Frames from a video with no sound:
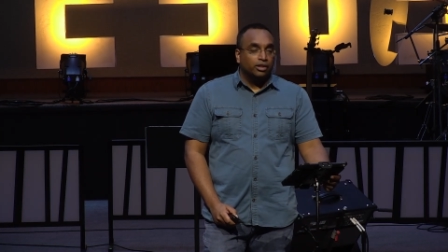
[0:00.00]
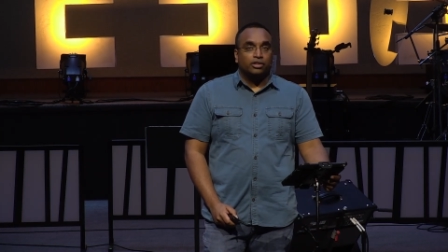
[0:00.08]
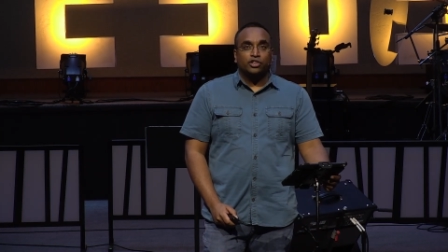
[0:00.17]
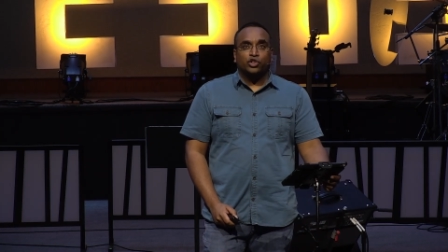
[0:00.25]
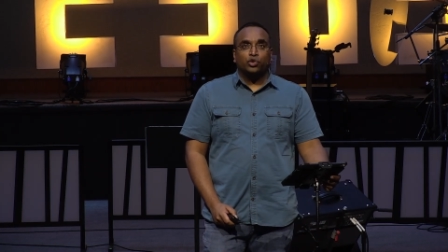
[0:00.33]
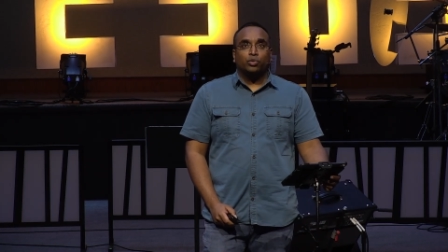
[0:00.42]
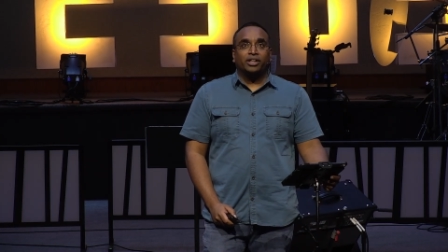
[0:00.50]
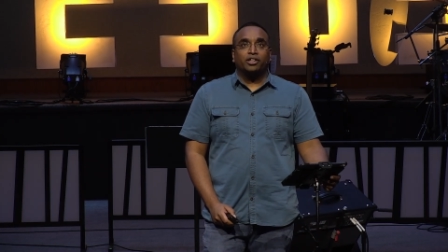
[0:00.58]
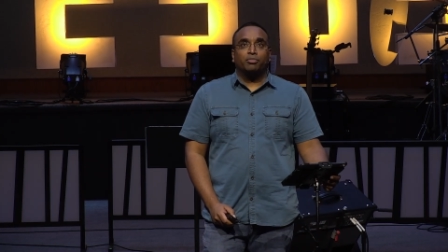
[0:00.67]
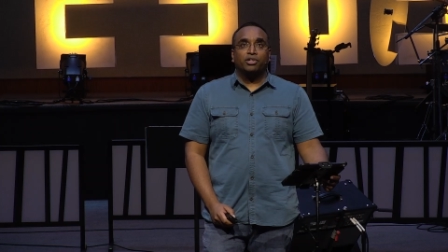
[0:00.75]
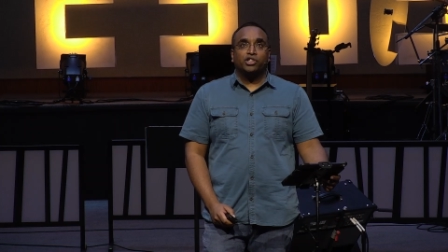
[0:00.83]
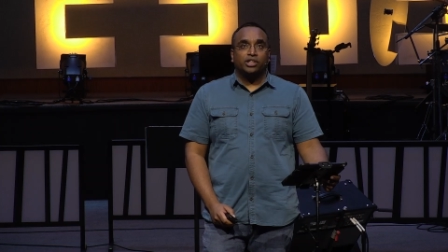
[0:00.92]
This is what
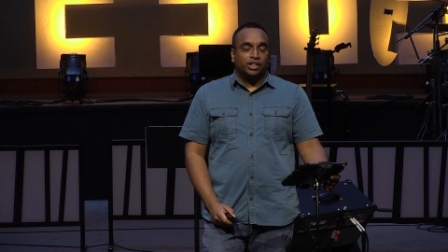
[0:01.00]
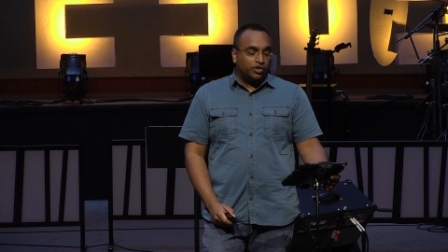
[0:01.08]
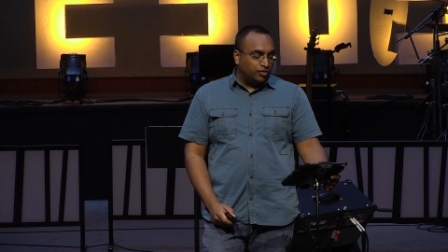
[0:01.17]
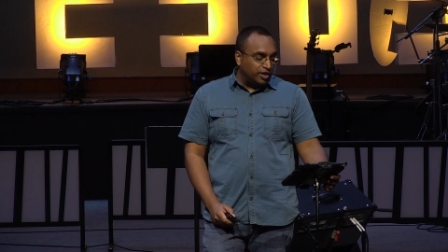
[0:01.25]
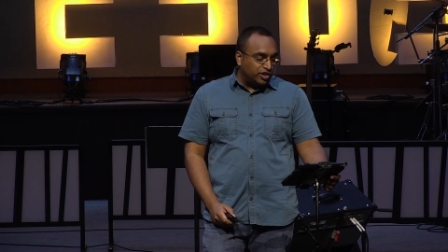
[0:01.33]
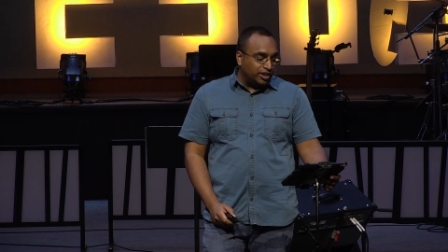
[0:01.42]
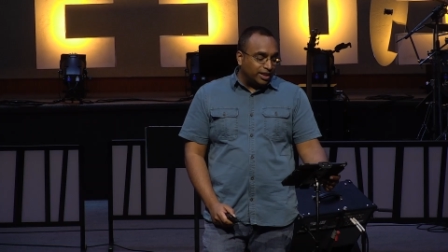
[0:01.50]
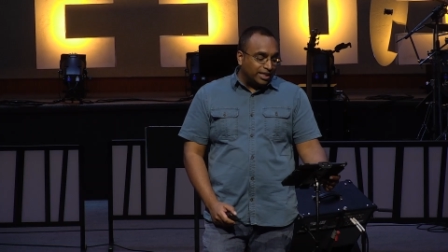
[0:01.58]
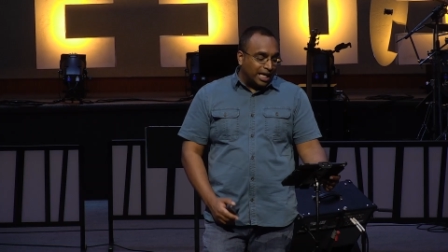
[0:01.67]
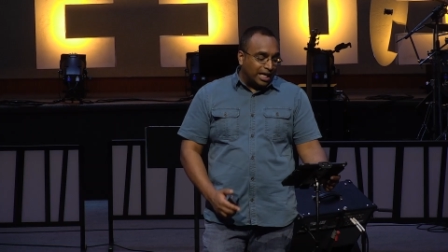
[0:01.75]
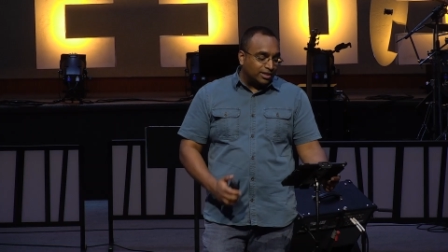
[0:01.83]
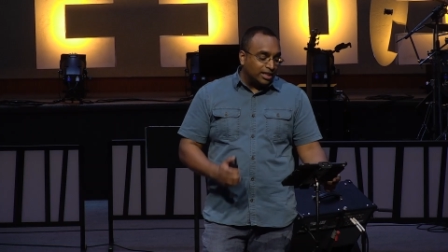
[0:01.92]
their mission is, Finishing the
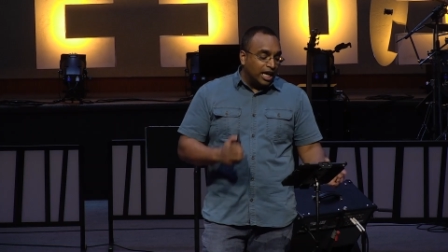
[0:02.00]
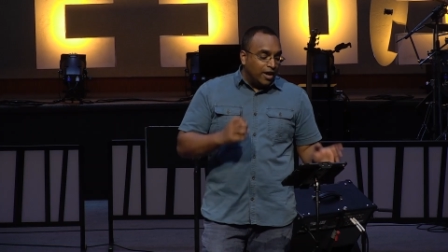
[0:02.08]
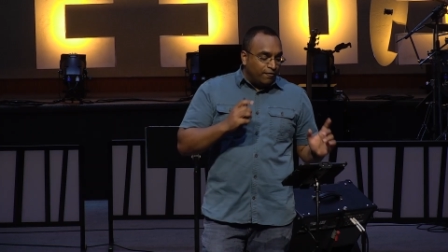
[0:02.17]
Task.